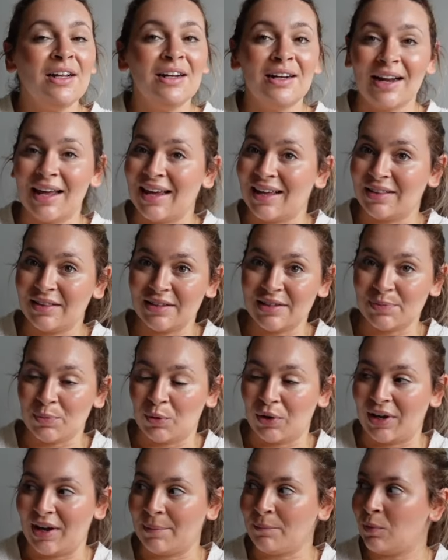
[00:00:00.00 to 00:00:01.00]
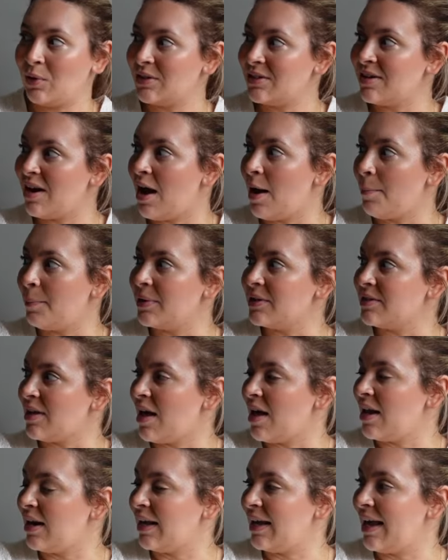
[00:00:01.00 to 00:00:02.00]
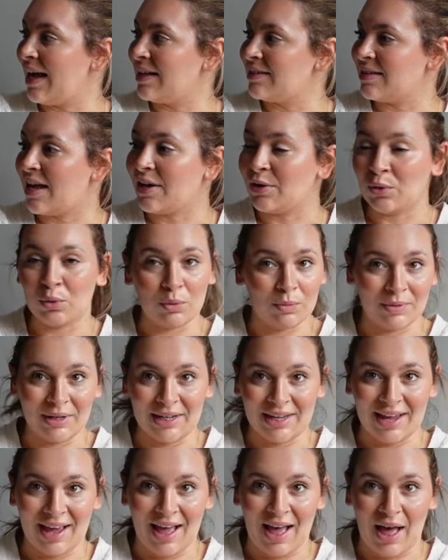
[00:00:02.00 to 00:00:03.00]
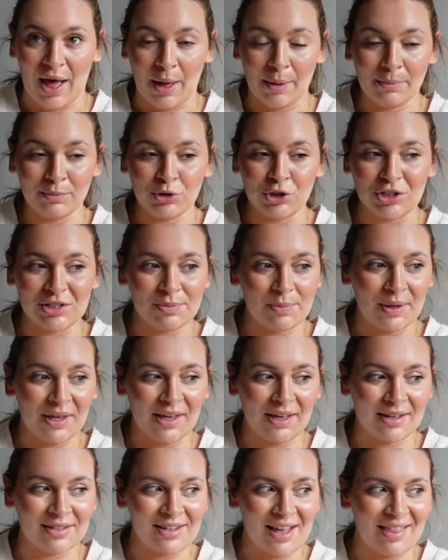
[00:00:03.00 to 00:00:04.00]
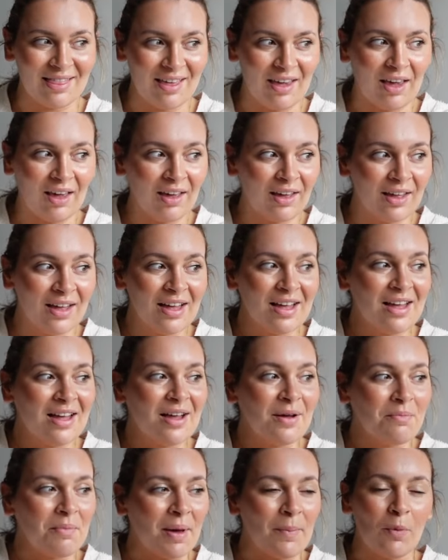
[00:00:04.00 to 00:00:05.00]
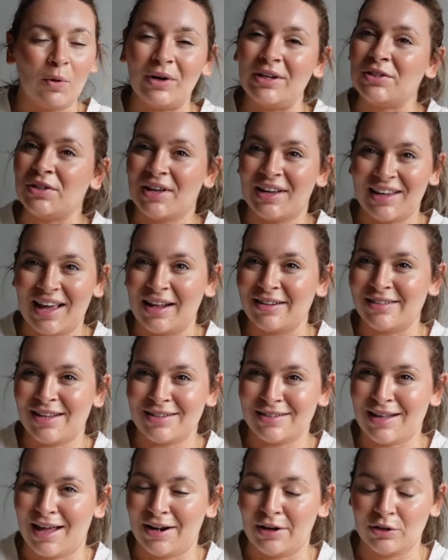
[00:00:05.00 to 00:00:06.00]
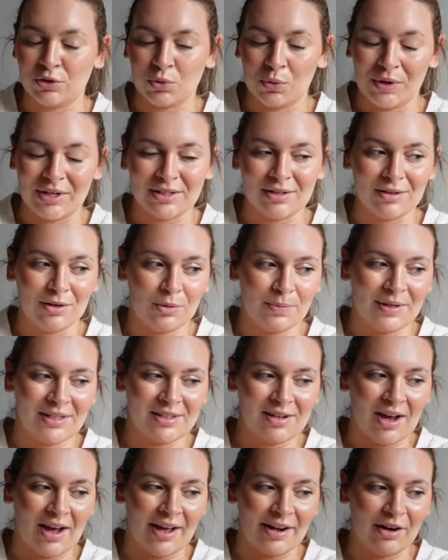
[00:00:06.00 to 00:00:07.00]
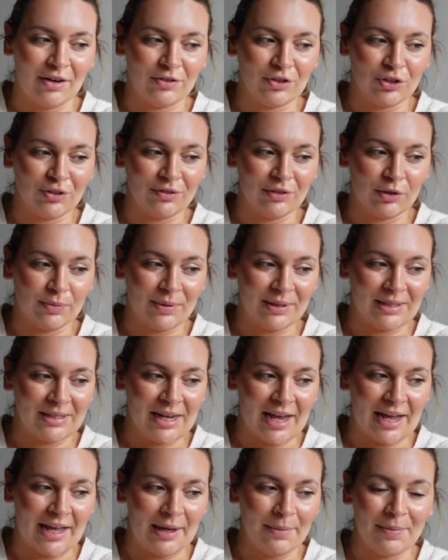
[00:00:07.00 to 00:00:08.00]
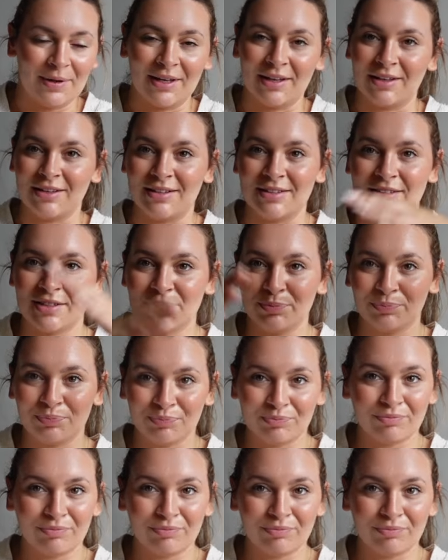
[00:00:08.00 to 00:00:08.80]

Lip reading: lay-in this morning. I wasn't up as early as I normally am, just because I think my body, like as I said, is always a little bit tired after a filming day because